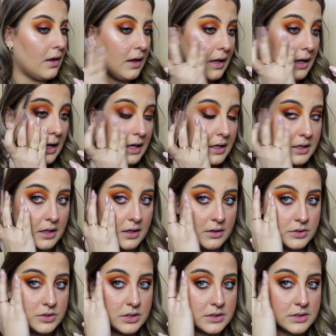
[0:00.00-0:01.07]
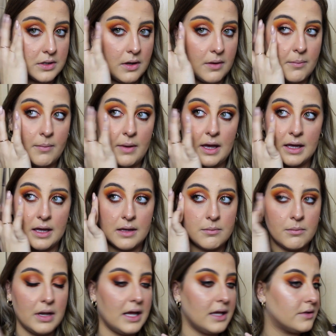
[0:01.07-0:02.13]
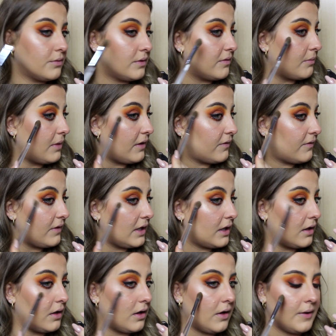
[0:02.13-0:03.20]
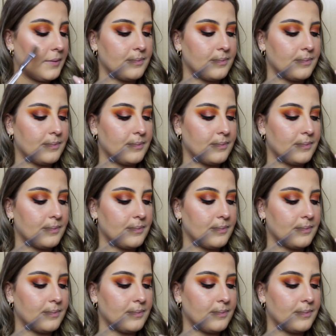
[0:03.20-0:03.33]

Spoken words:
And then just come back and blend with my finger.